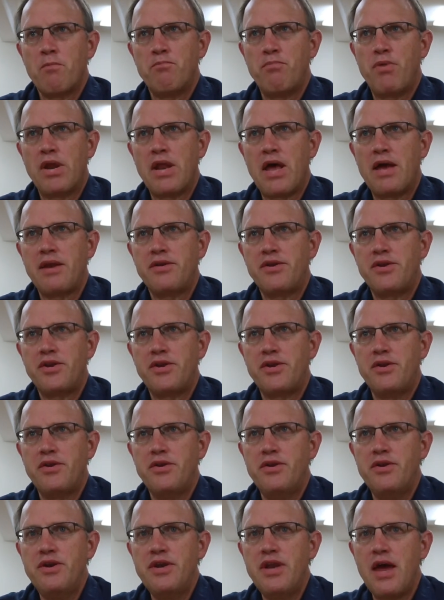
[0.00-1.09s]
But I
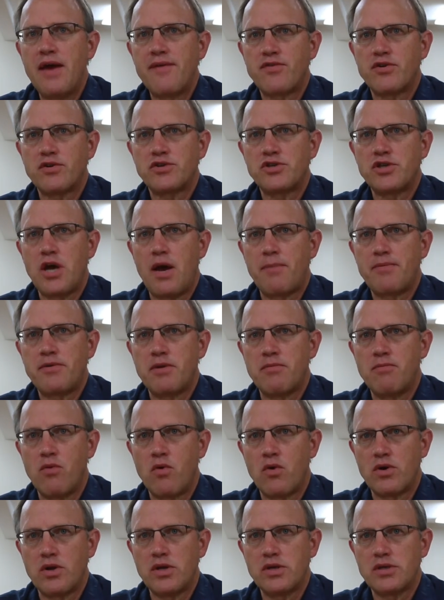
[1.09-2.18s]
never chopped a
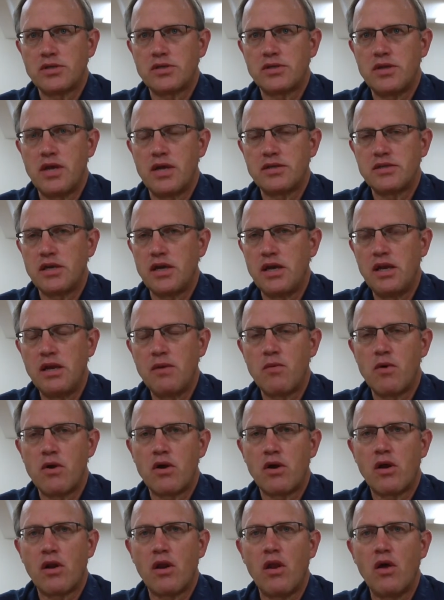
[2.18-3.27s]
mortise that's
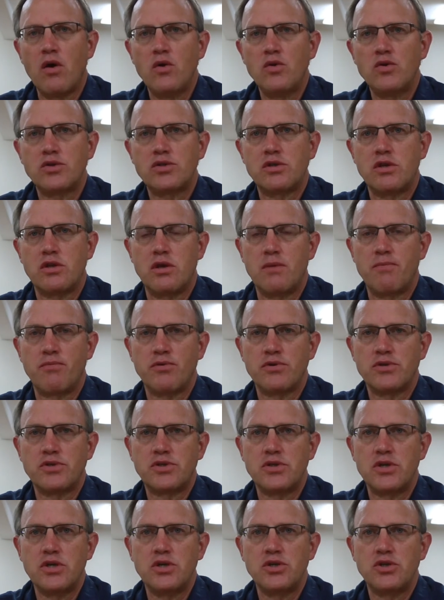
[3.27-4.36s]
anywhere close to the
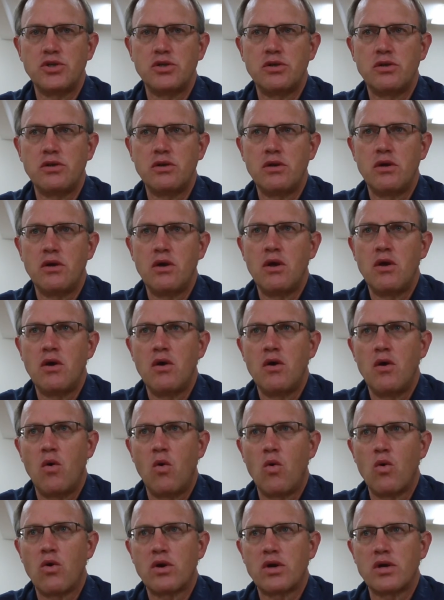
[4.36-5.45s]
precision
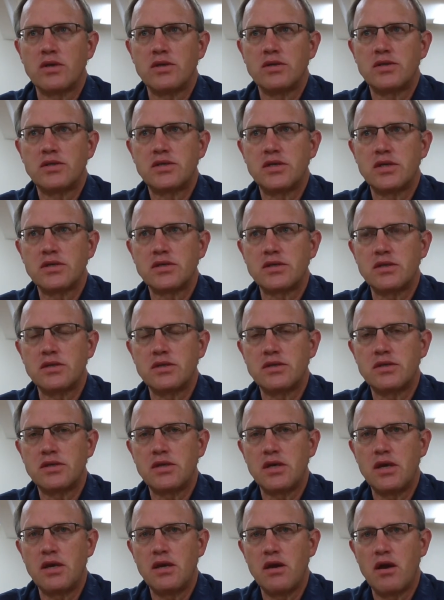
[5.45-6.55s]
or
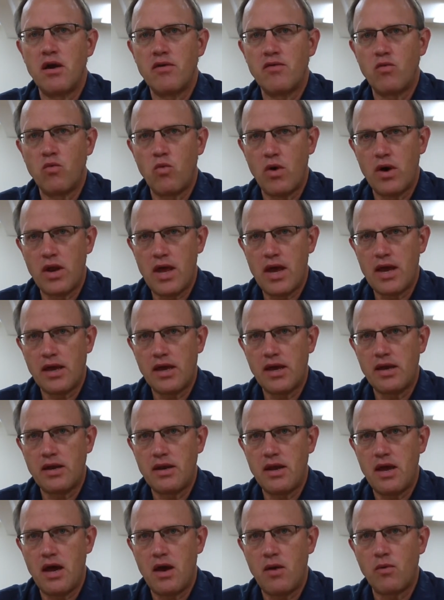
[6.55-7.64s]
consistency of what I get
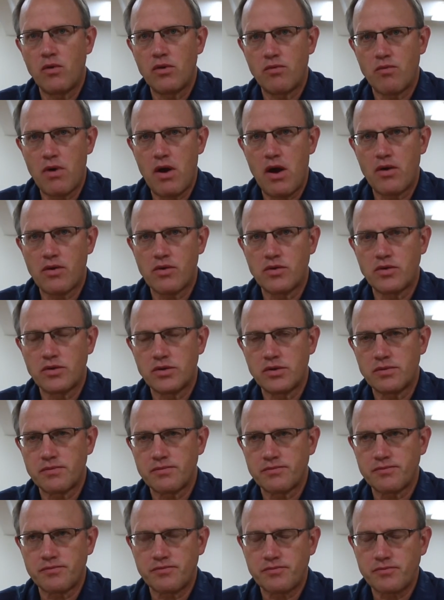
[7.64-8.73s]
now with routers.
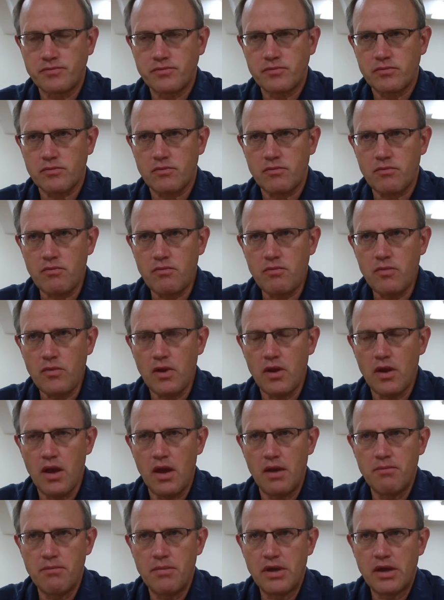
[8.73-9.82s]

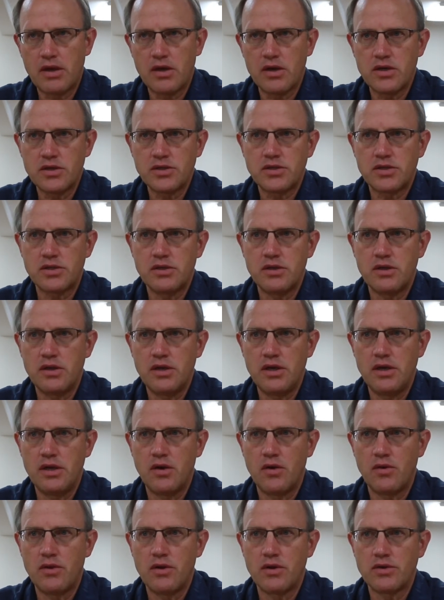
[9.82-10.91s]
And because, you
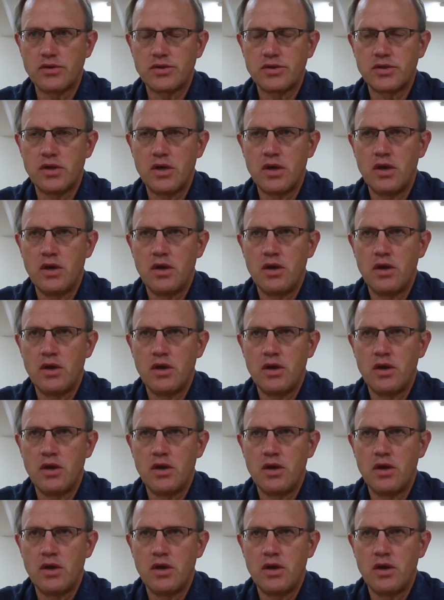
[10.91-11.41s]
know, there's